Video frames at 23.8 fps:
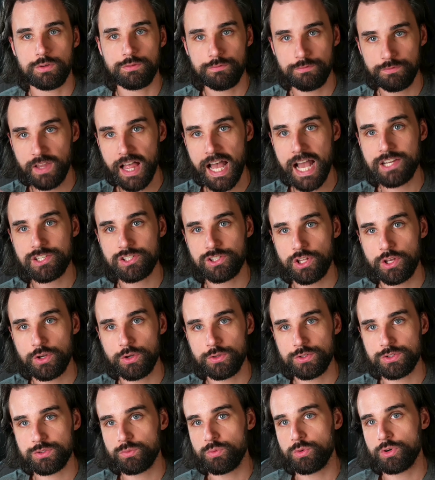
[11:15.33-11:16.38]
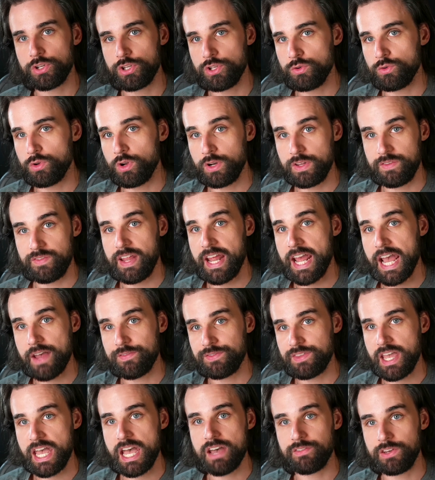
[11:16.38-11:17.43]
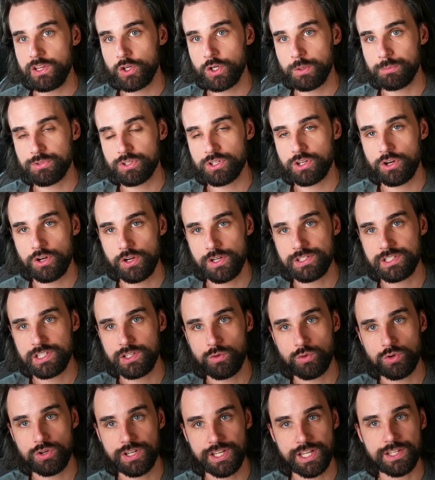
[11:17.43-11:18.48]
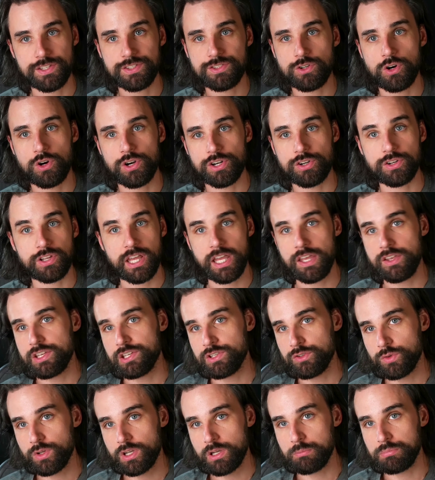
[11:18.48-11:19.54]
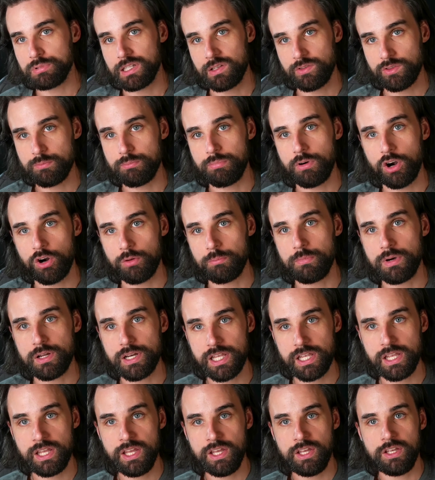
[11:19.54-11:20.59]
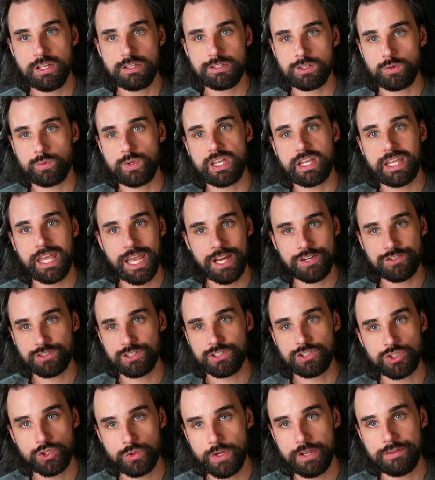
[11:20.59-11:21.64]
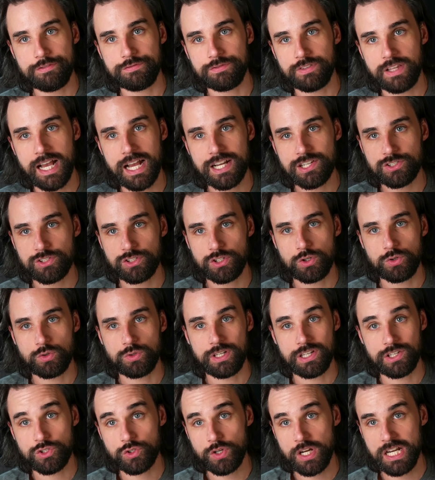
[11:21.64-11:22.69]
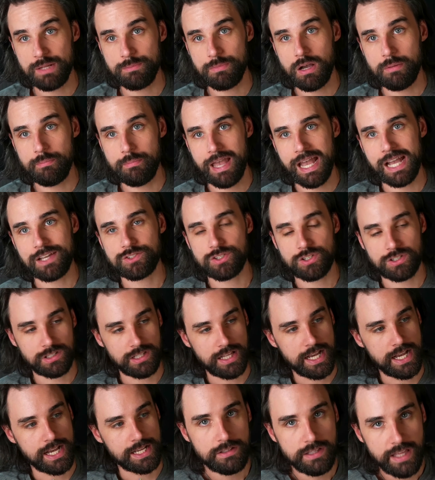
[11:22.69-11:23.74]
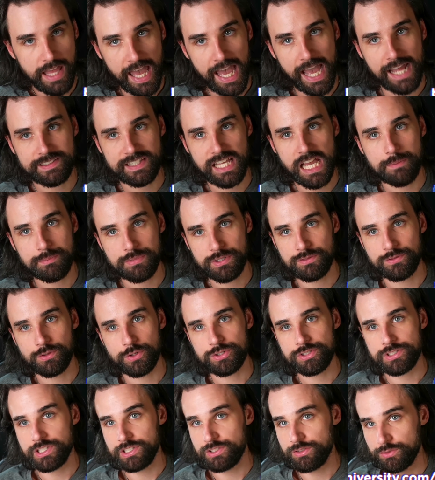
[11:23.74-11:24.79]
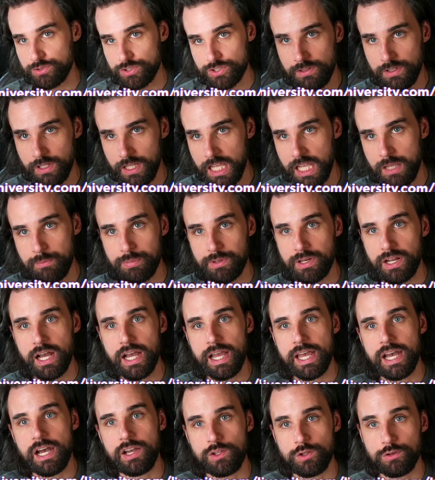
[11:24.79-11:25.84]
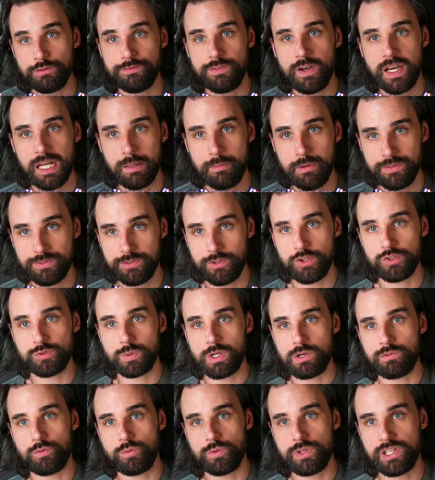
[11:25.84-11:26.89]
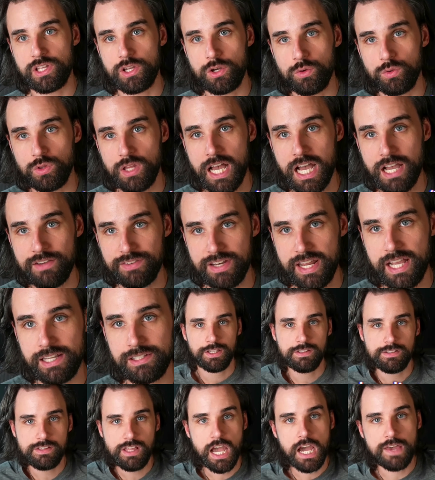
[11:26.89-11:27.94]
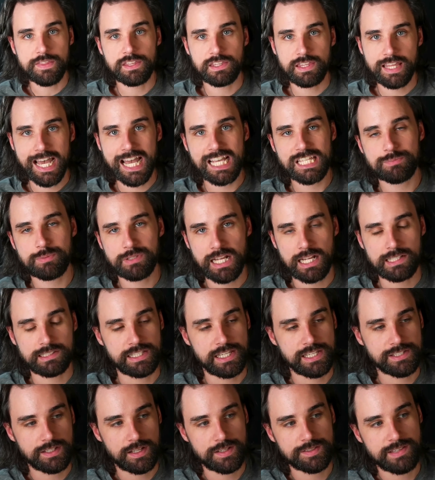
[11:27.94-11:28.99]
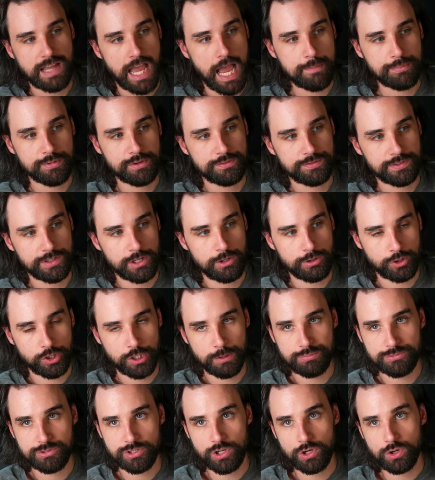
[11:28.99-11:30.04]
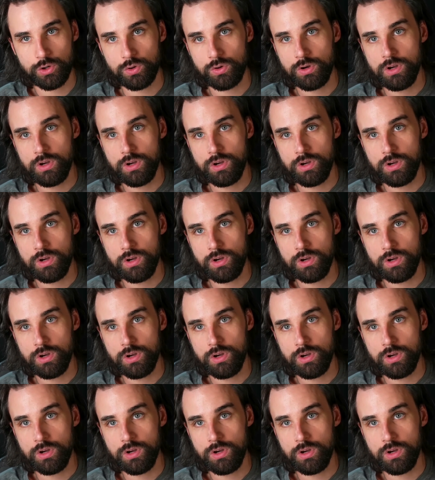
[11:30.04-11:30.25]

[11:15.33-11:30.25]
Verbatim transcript: flash loans, where you don't even have to have any cryptocurrency in order to get started, okay? You can do it completely with borrowed money. So we occasionally do a flash loan and trading bot masterclass at Dapp University, so just keep an eye out. You'll find out about those whenever we go live next. And then last but not least, on top of, you know, crypto